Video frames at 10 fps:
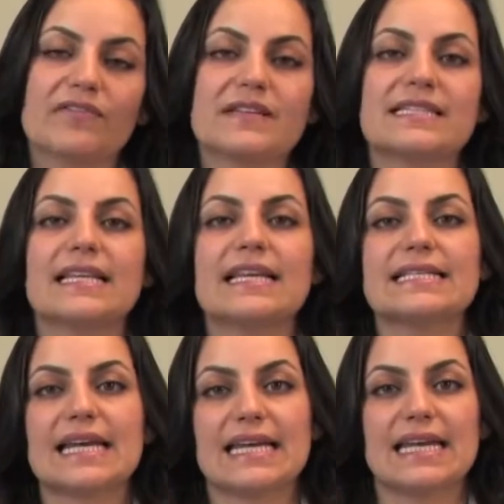
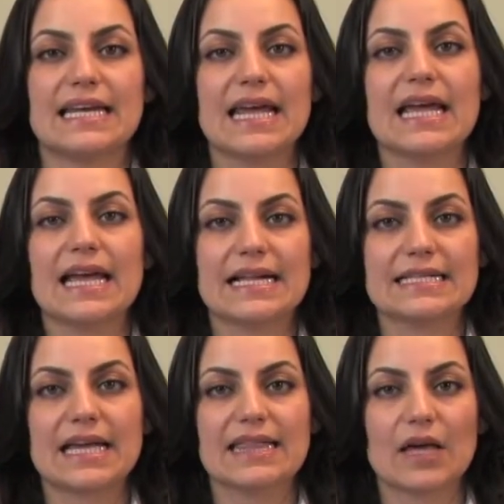facilitate it
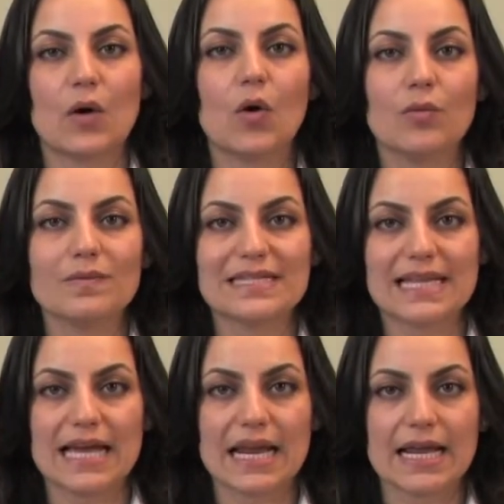inside the home
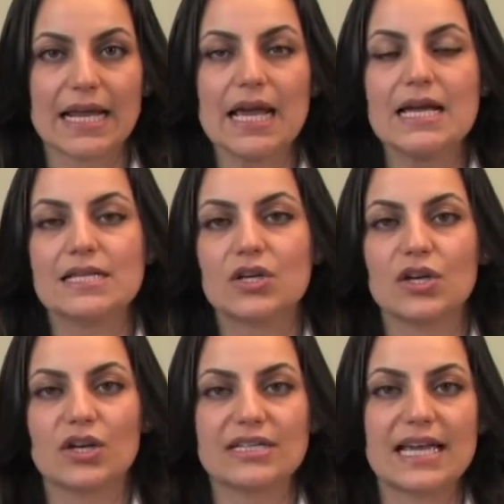setting. So
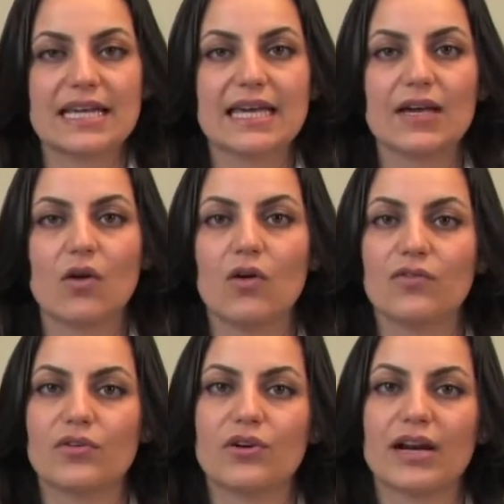you're taking
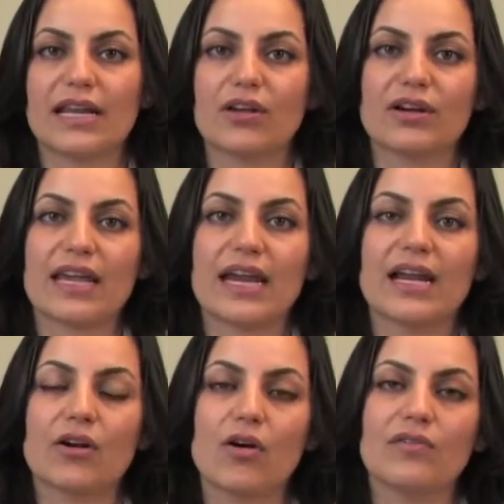over and you're
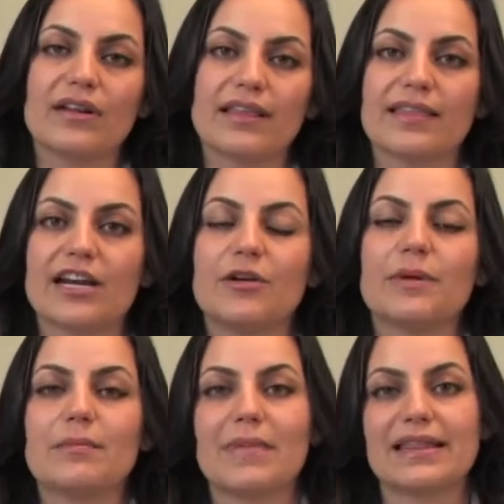carrying over the
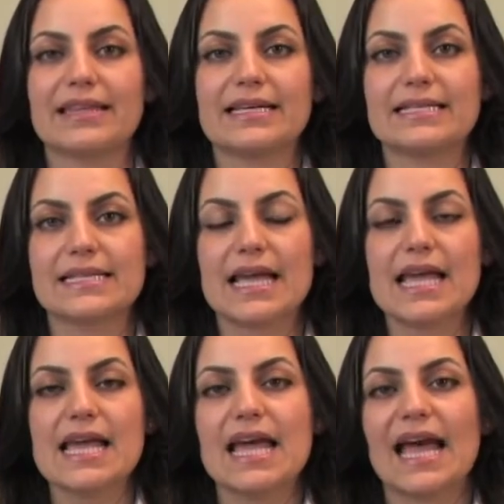therapy methods.
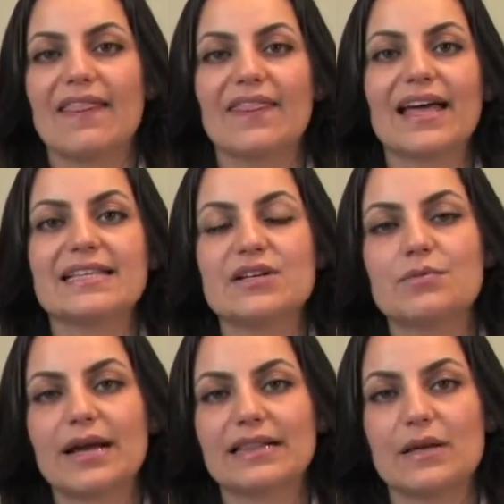And that
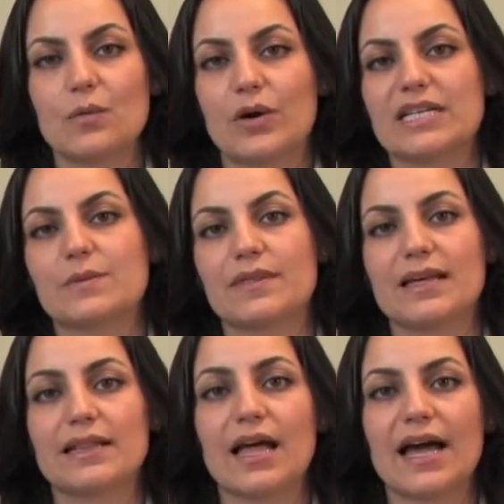directly works with
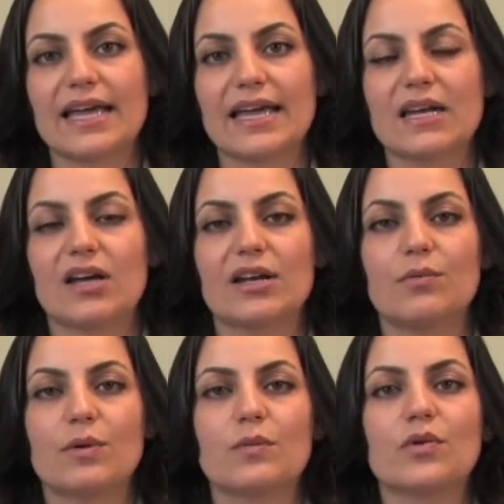the client on a
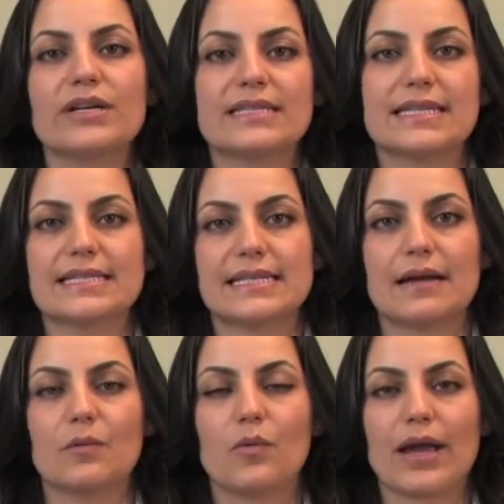reward
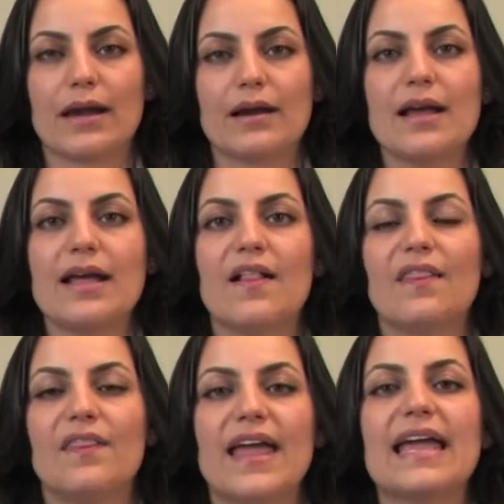system where
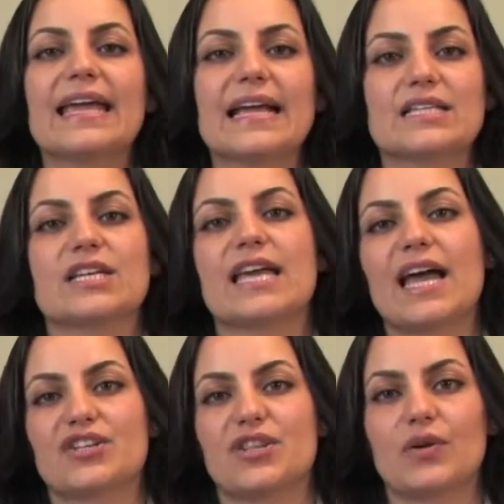they get to
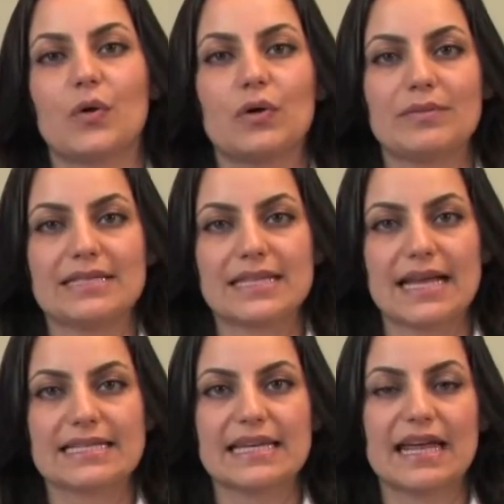catch their own
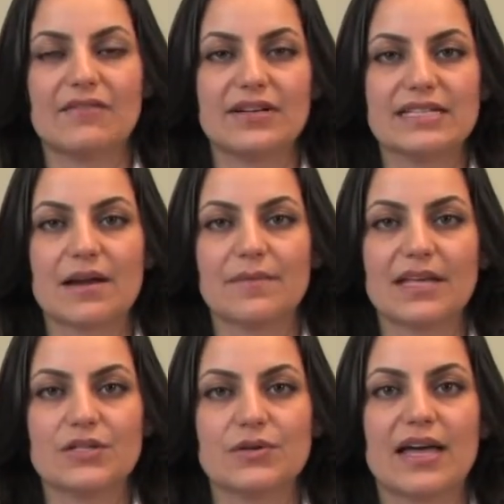mistakes, and every time
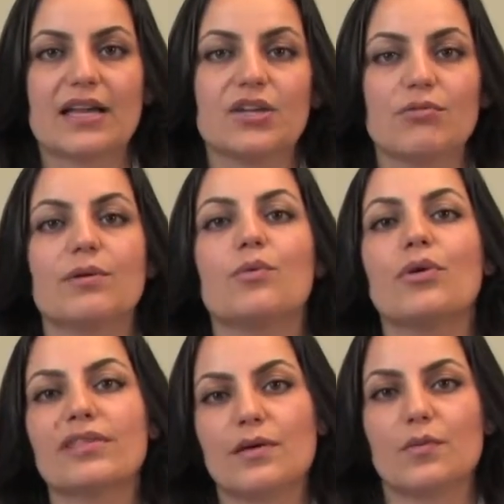they do that, you
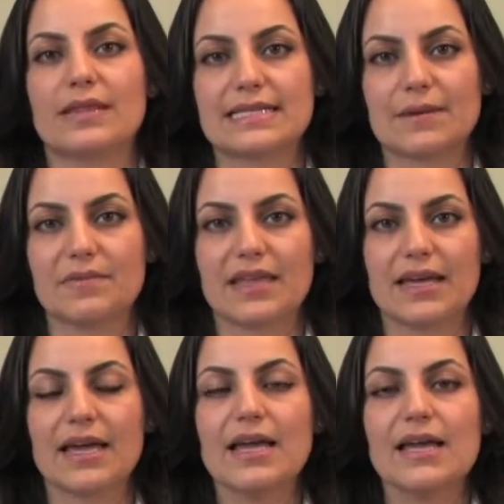reward them with
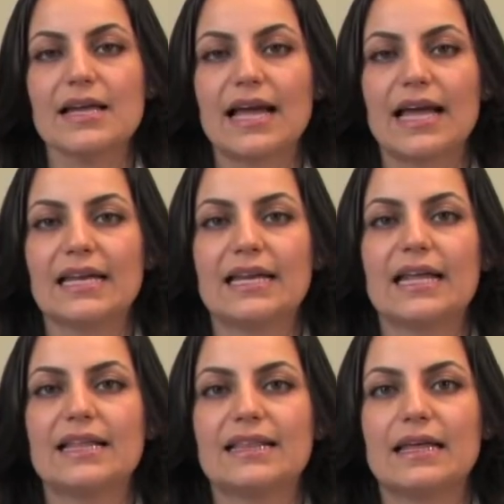something. And
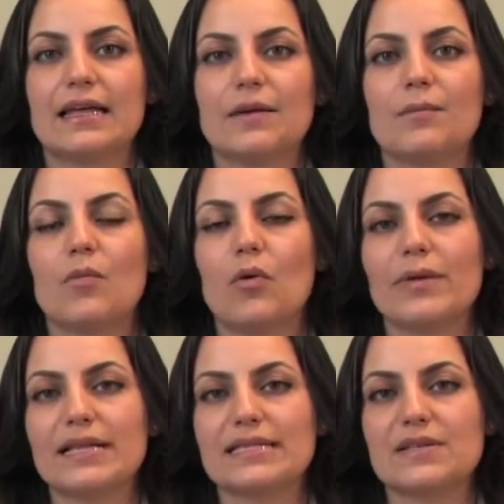the
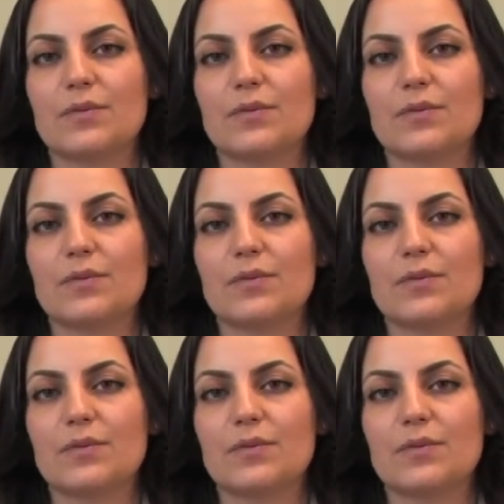moment